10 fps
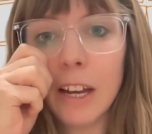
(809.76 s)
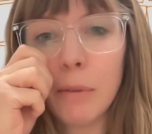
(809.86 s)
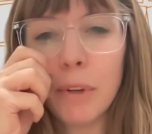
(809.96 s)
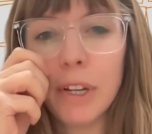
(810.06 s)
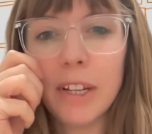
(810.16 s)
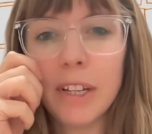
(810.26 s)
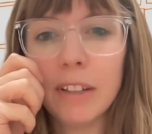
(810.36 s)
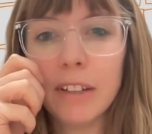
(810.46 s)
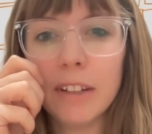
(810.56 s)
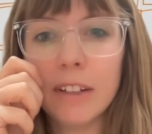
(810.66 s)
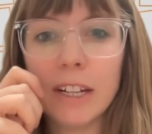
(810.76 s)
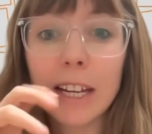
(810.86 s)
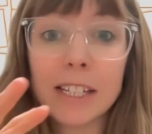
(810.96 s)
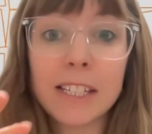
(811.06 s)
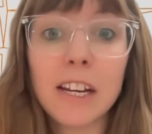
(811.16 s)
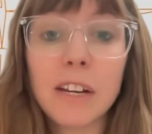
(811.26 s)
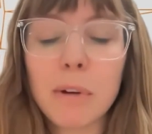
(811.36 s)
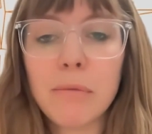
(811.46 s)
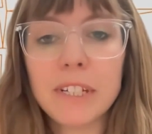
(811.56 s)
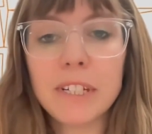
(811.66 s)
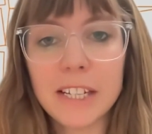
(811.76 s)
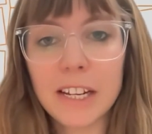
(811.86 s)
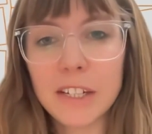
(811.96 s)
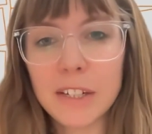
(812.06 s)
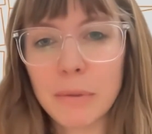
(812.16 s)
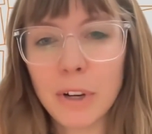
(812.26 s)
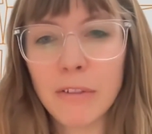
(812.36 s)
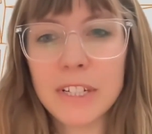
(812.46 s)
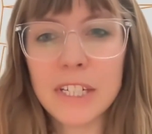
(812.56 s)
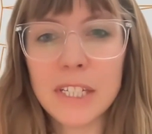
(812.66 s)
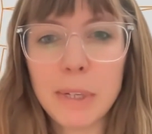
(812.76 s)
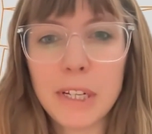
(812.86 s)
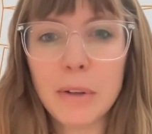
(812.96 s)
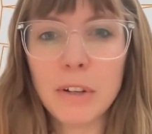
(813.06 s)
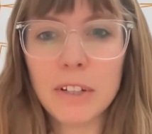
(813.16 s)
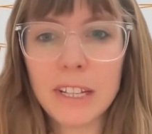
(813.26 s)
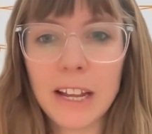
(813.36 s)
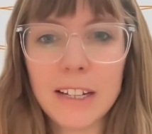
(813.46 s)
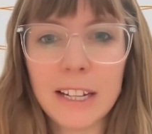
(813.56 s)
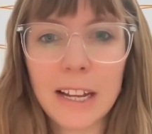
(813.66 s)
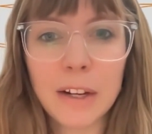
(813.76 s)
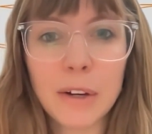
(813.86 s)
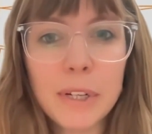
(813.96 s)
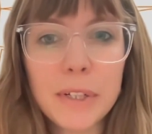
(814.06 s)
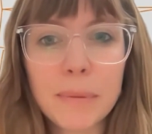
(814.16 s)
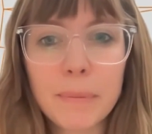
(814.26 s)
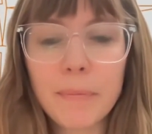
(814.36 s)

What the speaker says: And we, like I said in my presentation, we already speak that language.